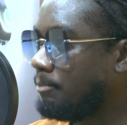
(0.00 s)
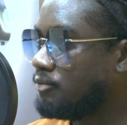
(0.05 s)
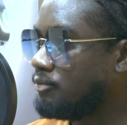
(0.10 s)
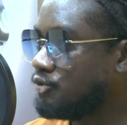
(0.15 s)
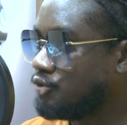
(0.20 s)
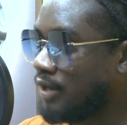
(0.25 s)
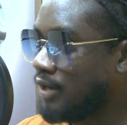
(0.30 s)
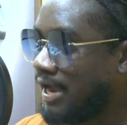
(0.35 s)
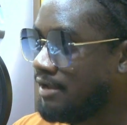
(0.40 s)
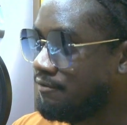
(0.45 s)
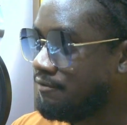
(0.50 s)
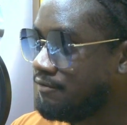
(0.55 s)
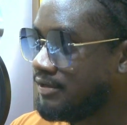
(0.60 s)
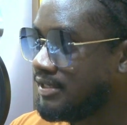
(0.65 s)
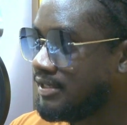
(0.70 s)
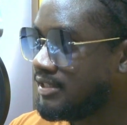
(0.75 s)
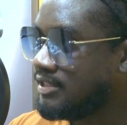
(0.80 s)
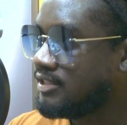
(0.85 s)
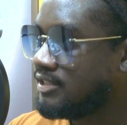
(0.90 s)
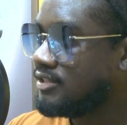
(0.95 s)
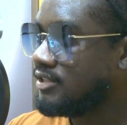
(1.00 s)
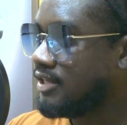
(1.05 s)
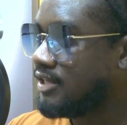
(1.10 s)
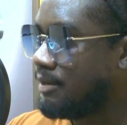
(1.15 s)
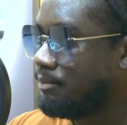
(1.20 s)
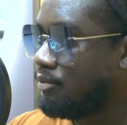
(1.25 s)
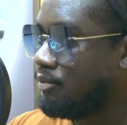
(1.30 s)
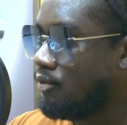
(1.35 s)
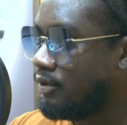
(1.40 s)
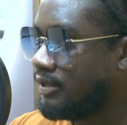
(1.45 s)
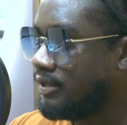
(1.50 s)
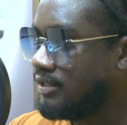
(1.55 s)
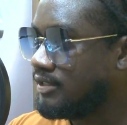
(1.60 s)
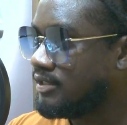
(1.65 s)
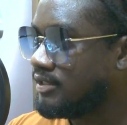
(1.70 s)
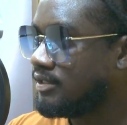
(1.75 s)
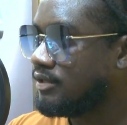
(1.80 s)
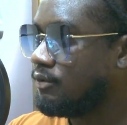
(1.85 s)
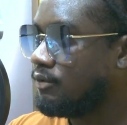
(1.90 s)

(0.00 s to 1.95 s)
driving it to a point